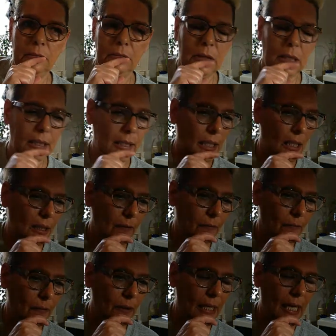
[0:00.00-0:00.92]
I can't
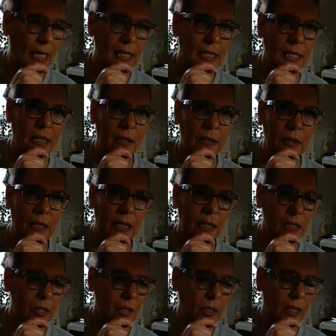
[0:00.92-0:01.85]
even. Last night or
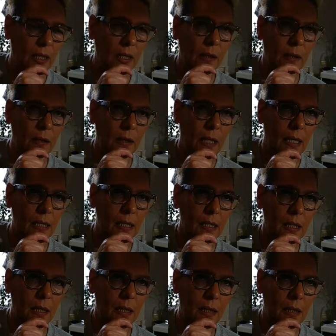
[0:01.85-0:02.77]
yesterday?
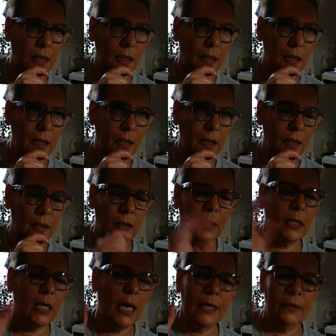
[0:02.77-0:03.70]
Last night,
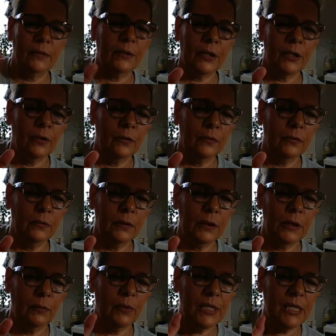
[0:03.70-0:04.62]
or I don't know.
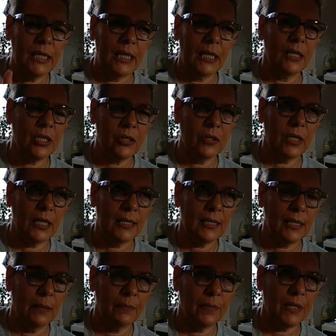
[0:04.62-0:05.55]
It was yesterday
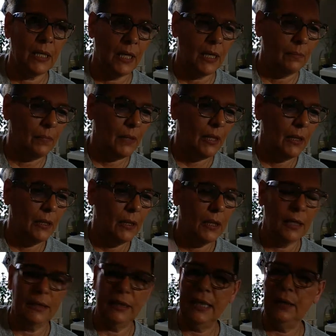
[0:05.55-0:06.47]
sometime,
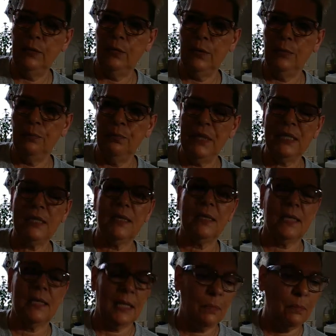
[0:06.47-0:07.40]
and they
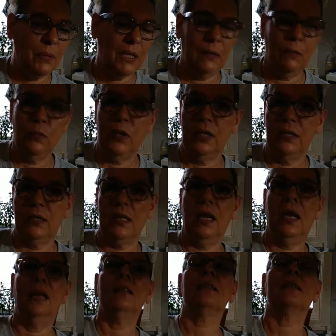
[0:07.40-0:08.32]
Mississippi was
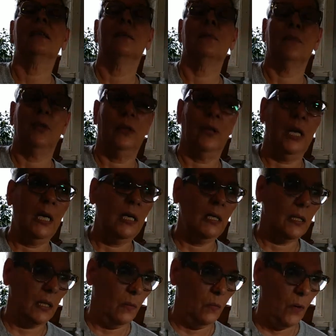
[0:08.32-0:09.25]
had some
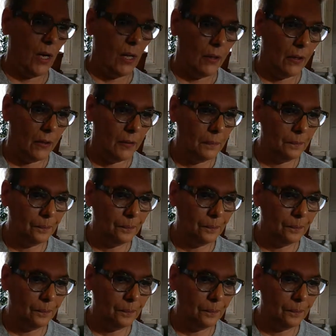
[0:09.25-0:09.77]
crazy weather.